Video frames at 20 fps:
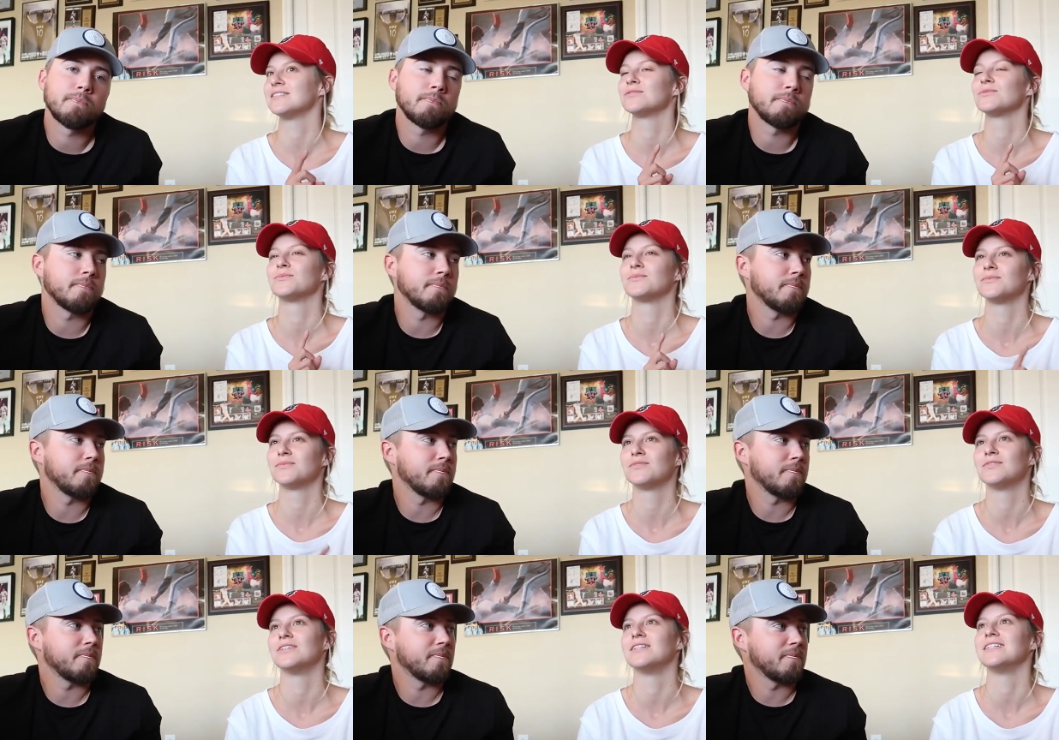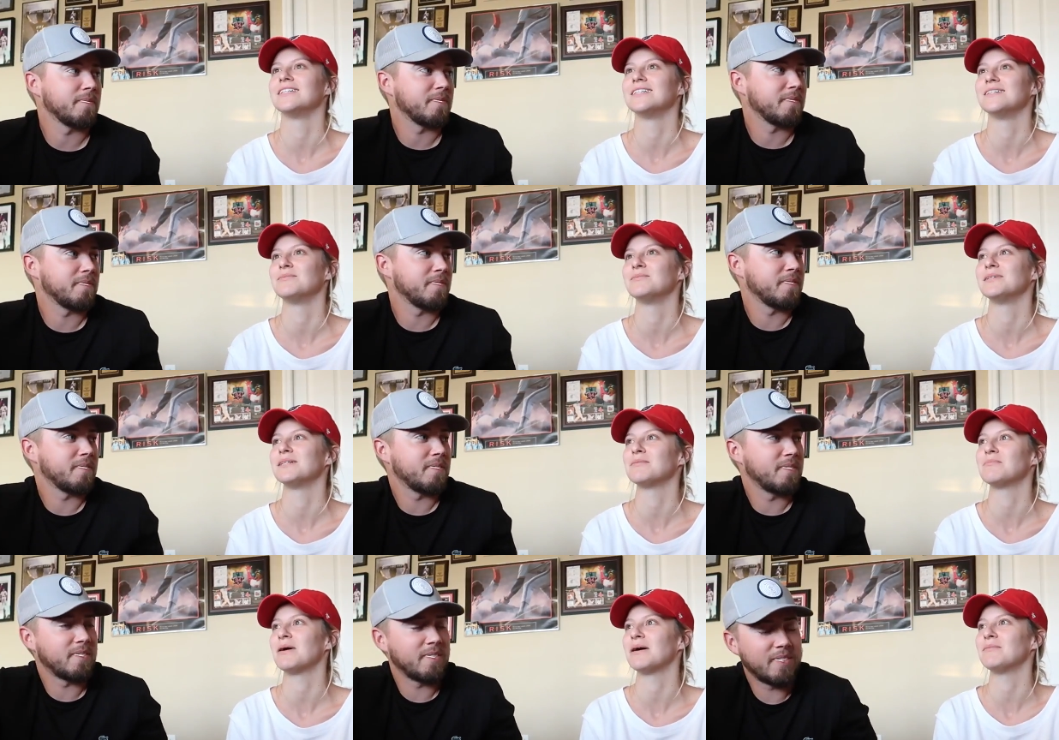Speaker 1: is really a
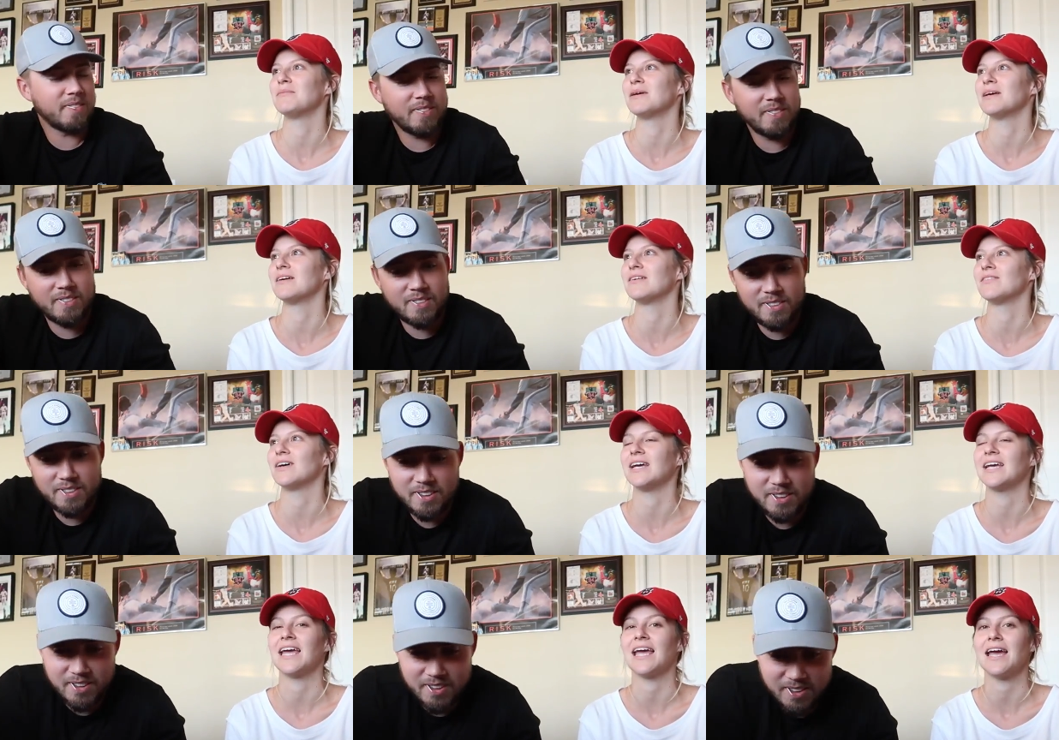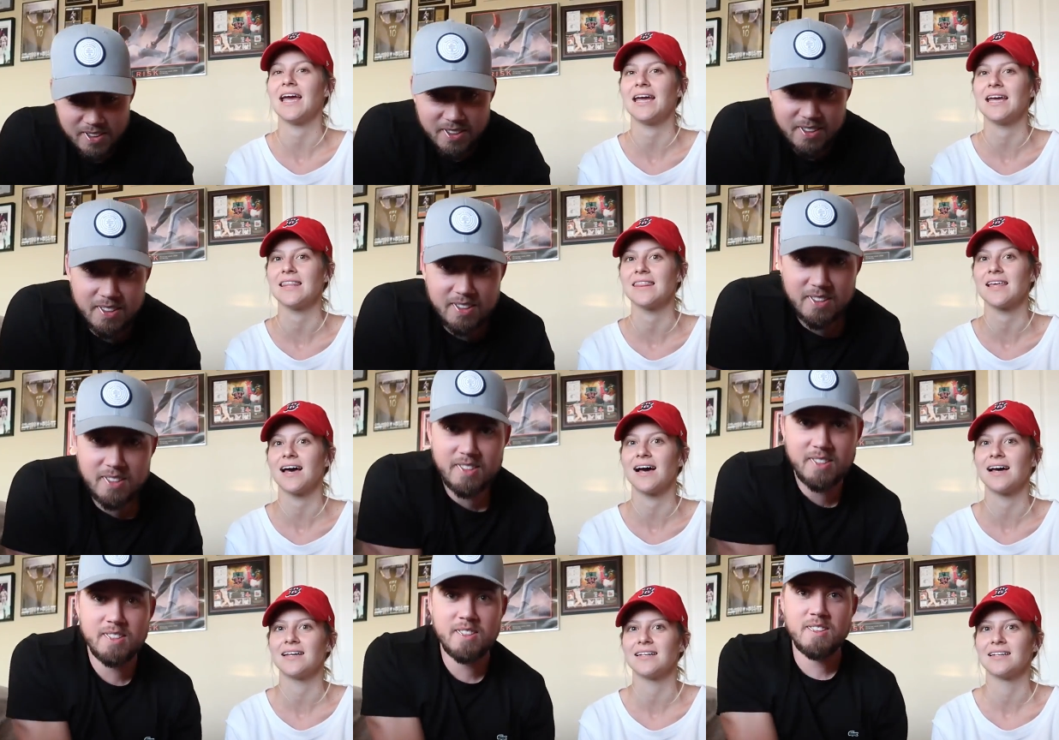big pet peeve. I hate
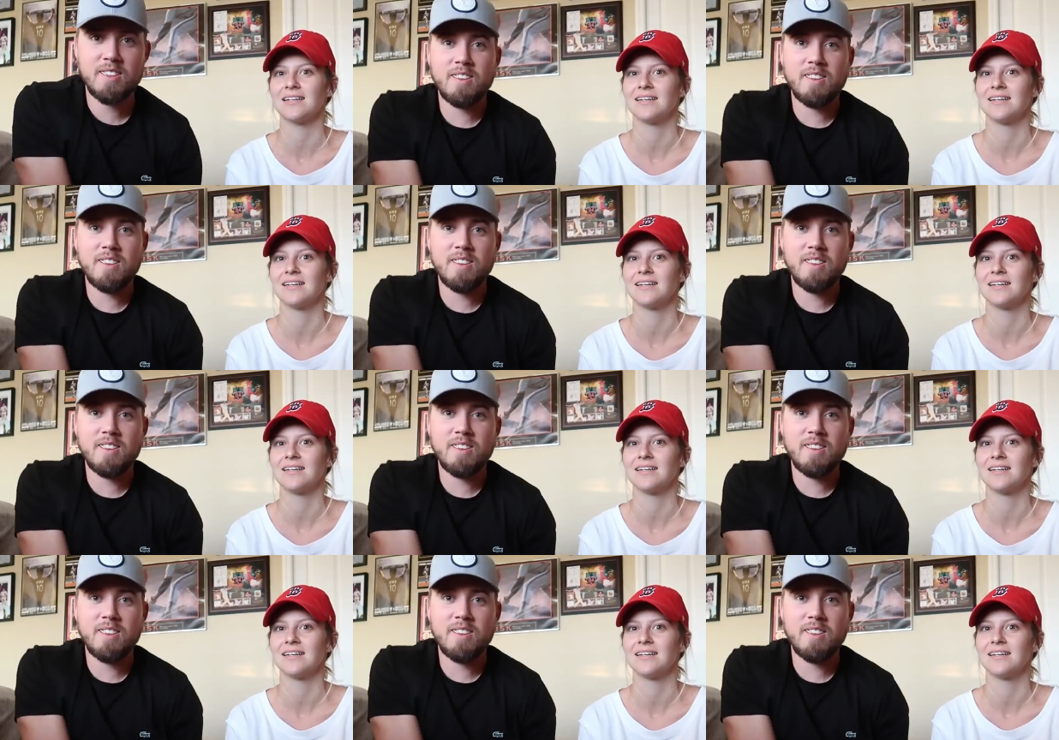that.